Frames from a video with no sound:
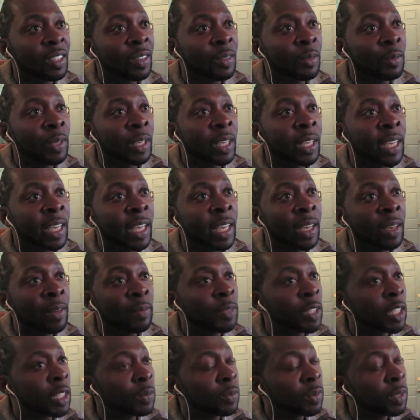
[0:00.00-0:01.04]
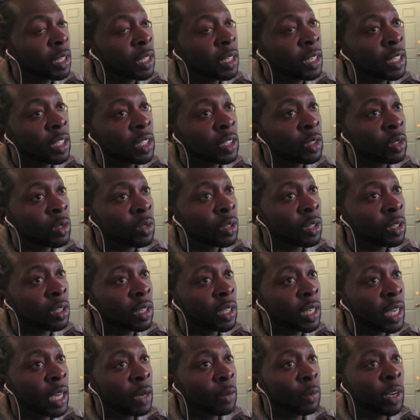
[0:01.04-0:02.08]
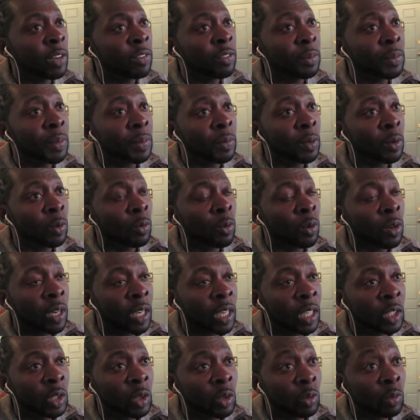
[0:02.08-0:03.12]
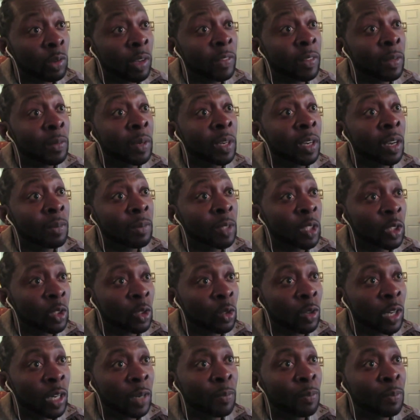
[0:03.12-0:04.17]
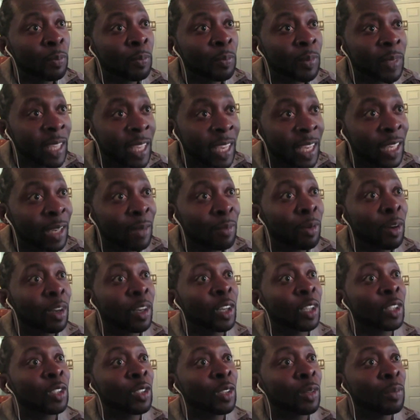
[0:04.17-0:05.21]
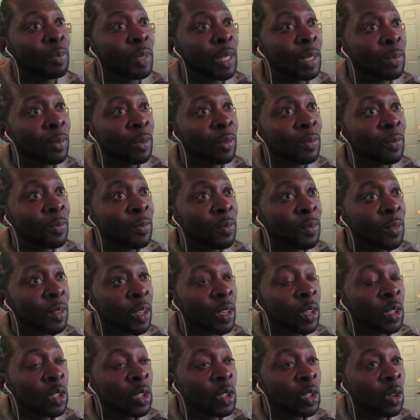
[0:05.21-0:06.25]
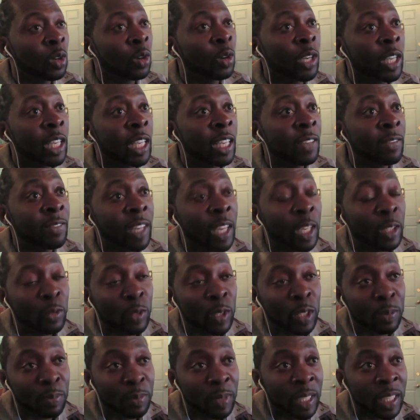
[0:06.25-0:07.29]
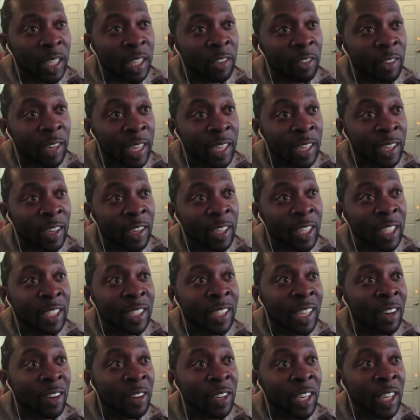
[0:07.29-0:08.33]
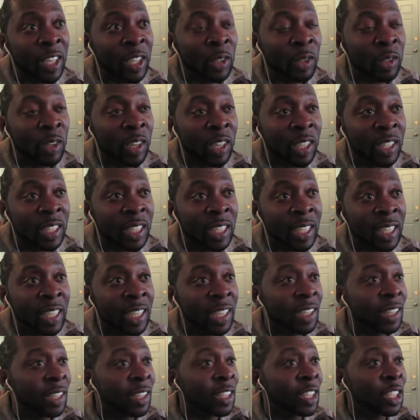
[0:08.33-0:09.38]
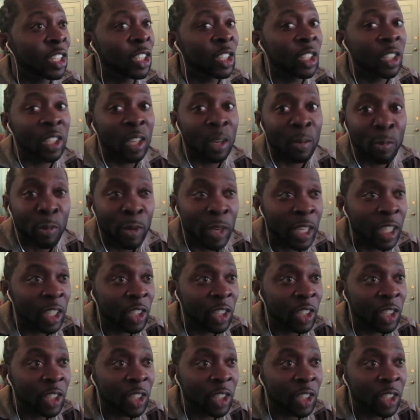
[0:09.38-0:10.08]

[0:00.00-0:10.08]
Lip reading: We can't just put it in the store and wait for people to walk into it. We have to become the store and take the product to the people. So even as we're speaking right now, he's out there in New York City, either on the subway